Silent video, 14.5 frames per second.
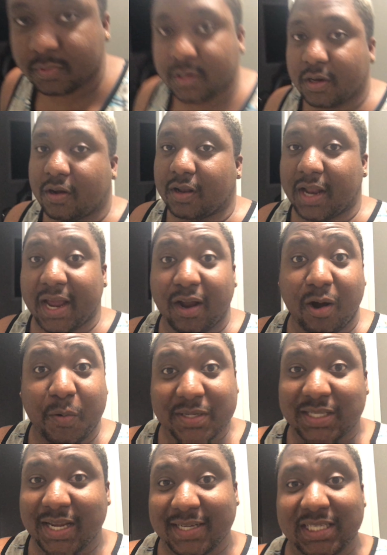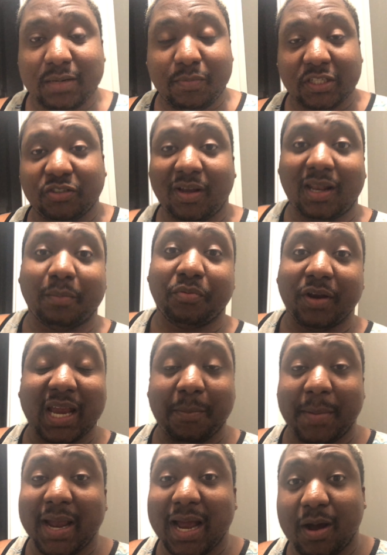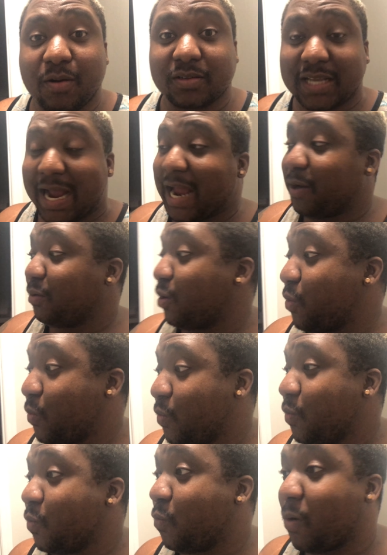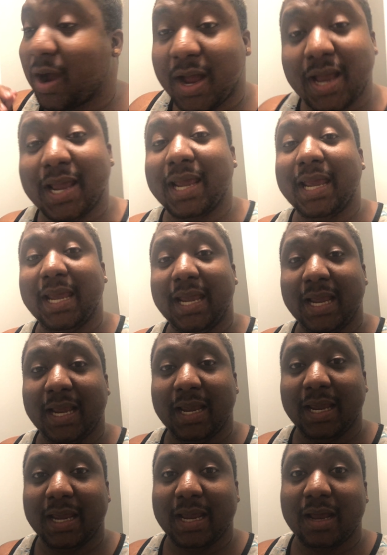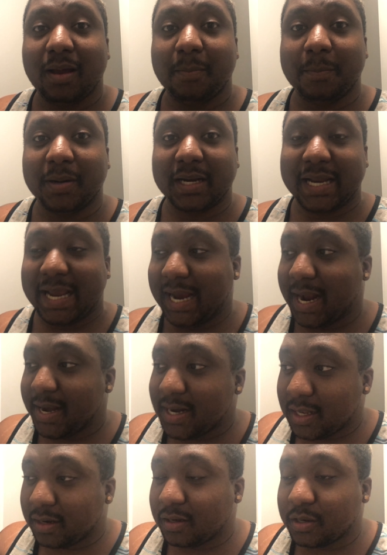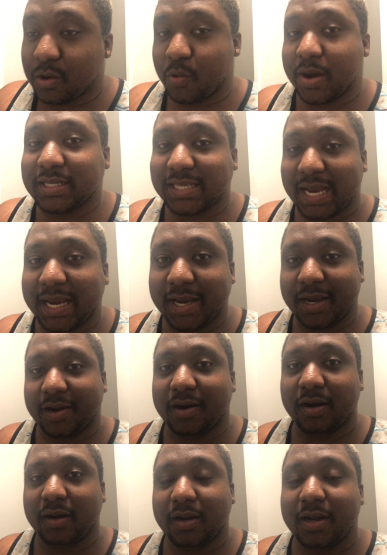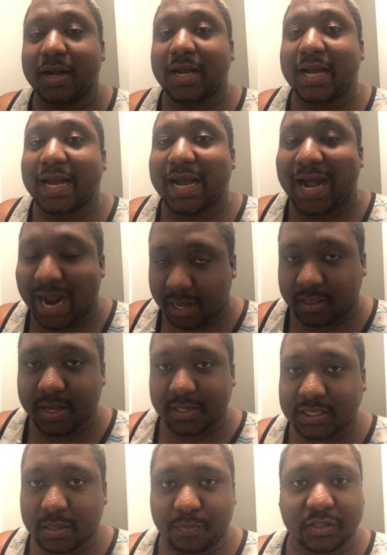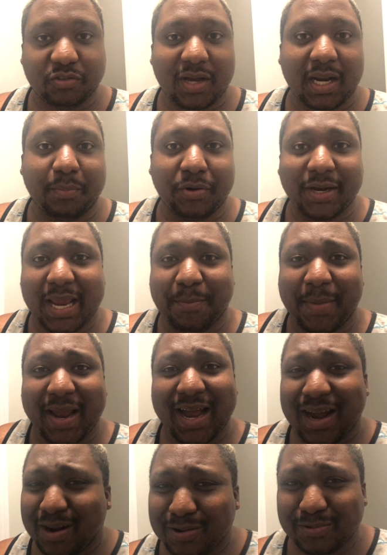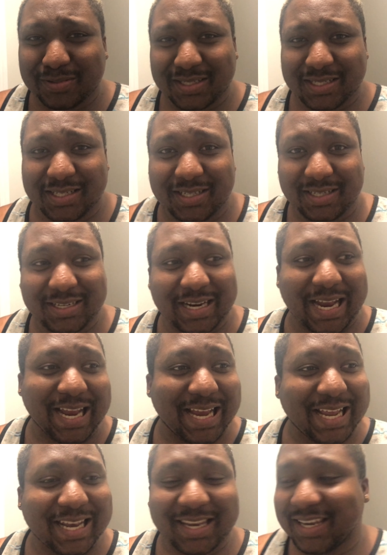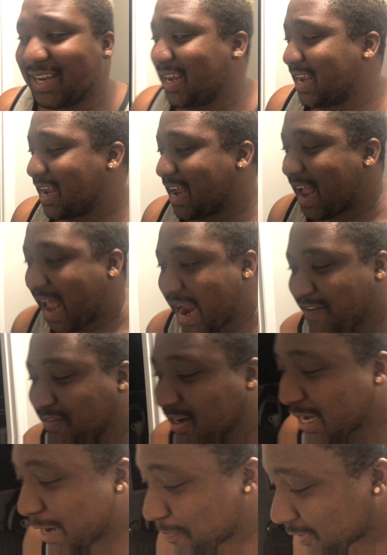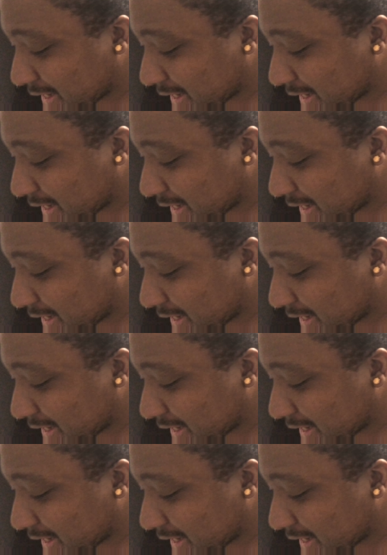Y'all, I always think someone's trying to break in my house. I don't know why, but any little noise I hear, I think someone's trying to break in my house. And I have to keep